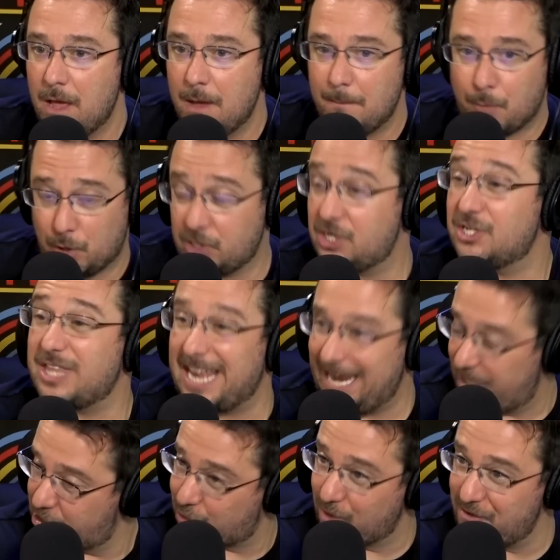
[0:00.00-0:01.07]
pushes the
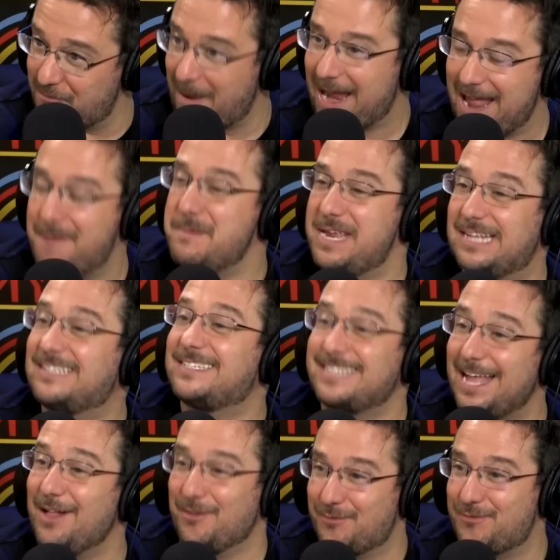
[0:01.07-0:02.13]
history of Miami
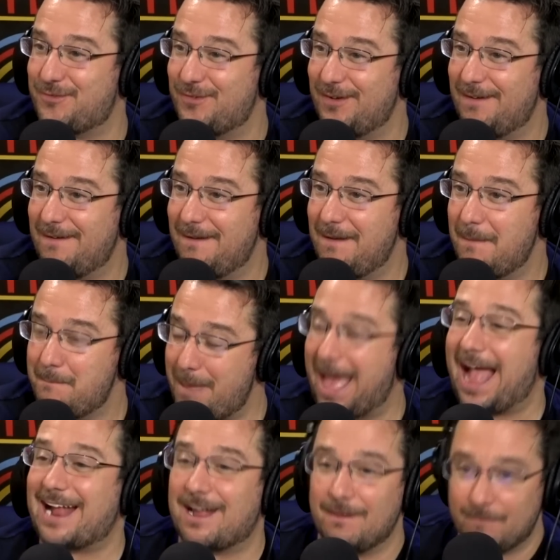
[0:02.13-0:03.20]
itself
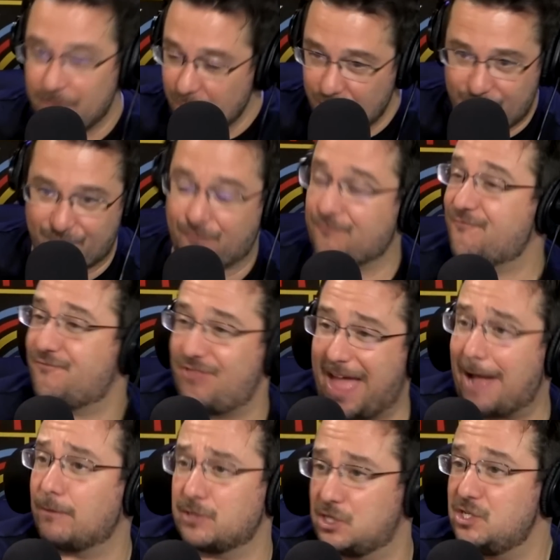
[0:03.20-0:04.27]
back
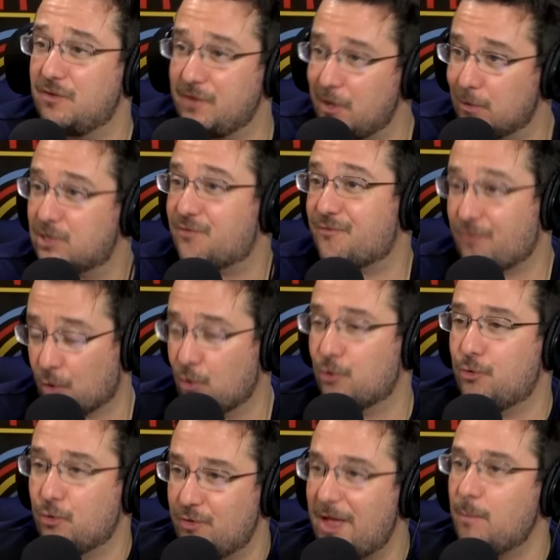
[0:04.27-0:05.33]
thousands of years
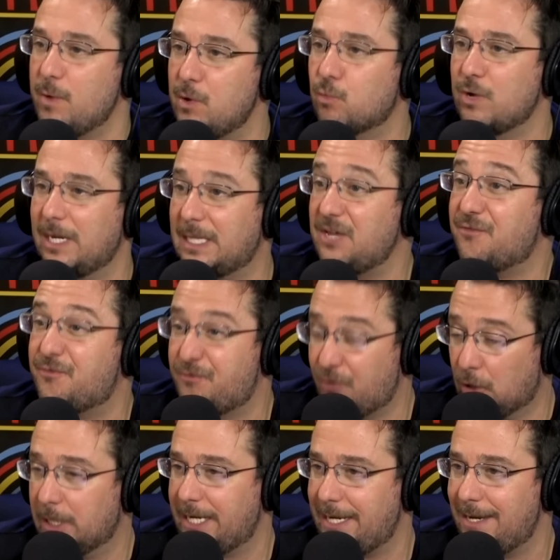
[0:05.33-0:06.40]
further than we really
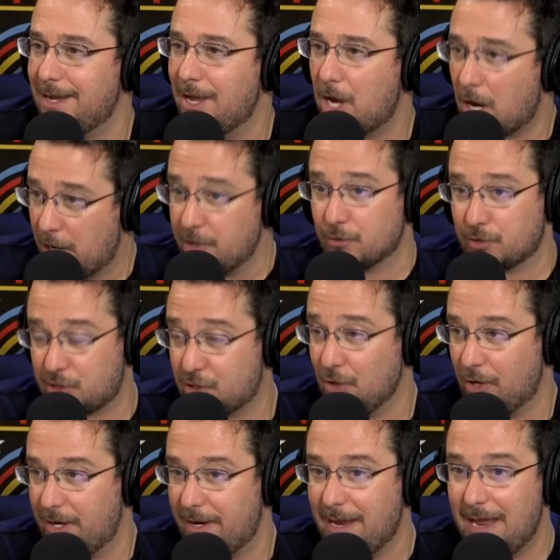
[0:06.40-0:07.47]
fully
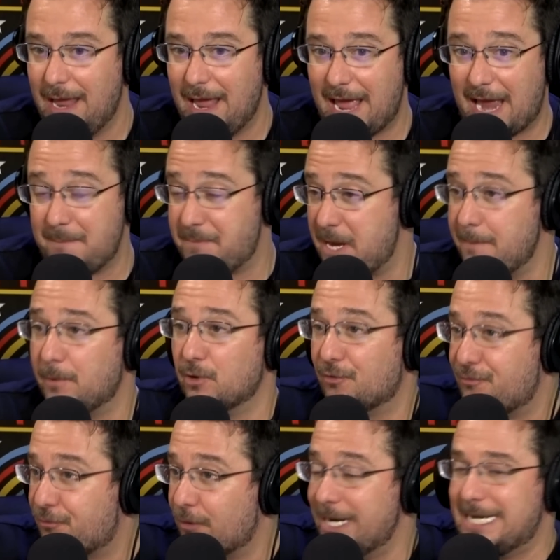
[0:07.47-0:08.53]
understood. And people are
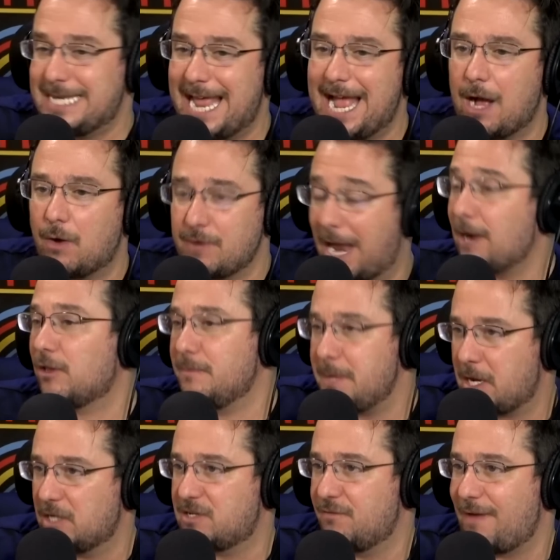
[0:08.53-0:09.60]
freaked out, not only
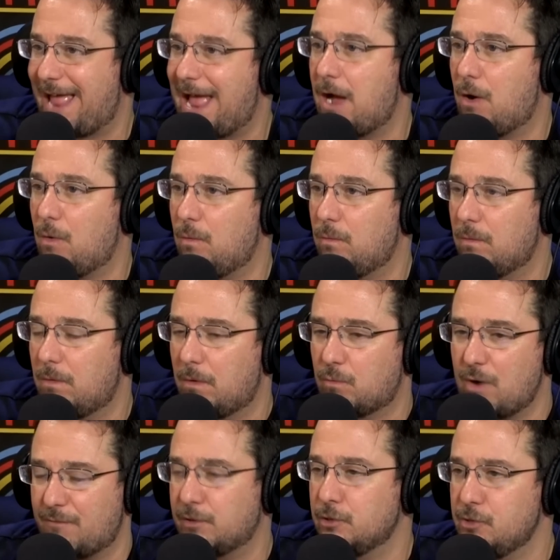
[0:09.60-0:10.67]
because of how
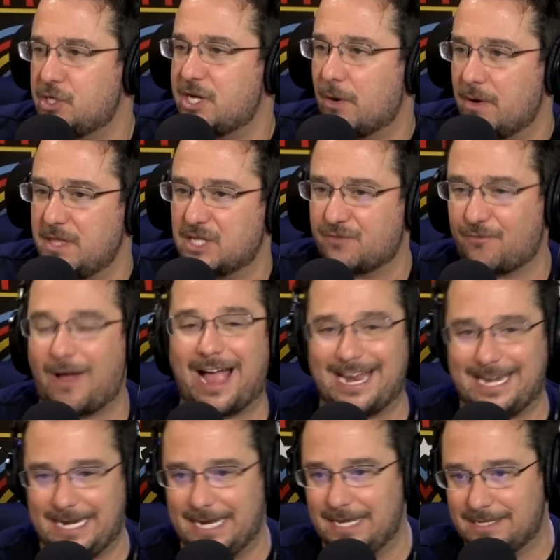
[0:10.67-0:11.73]
revolutionary this
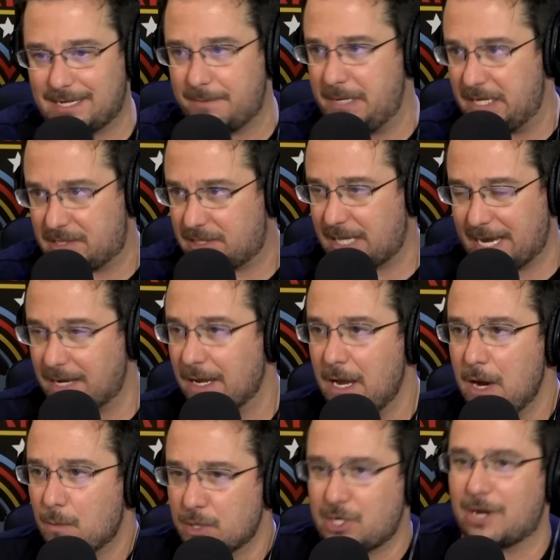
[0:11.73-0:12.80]
find is. I mean, it's like
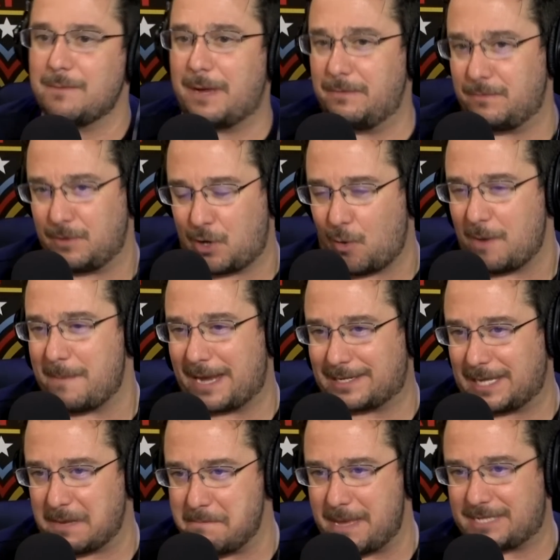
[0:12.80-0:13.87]
we're talking about going back to
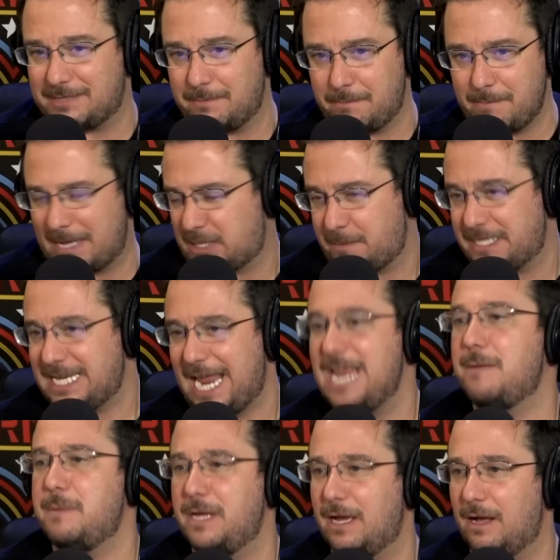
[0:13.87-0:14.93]
like
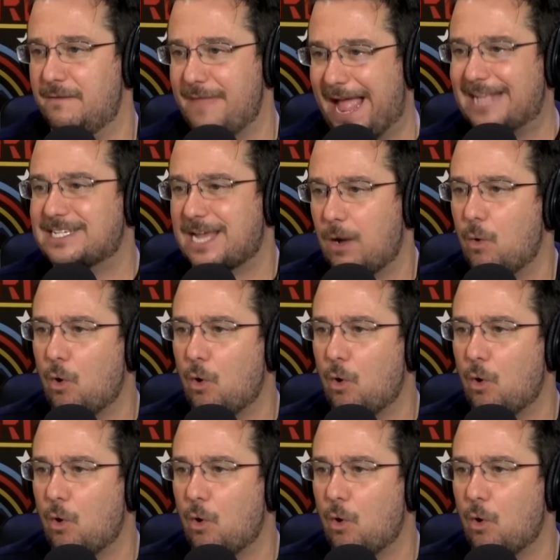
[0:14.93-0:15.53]
Mesopotamia. That's how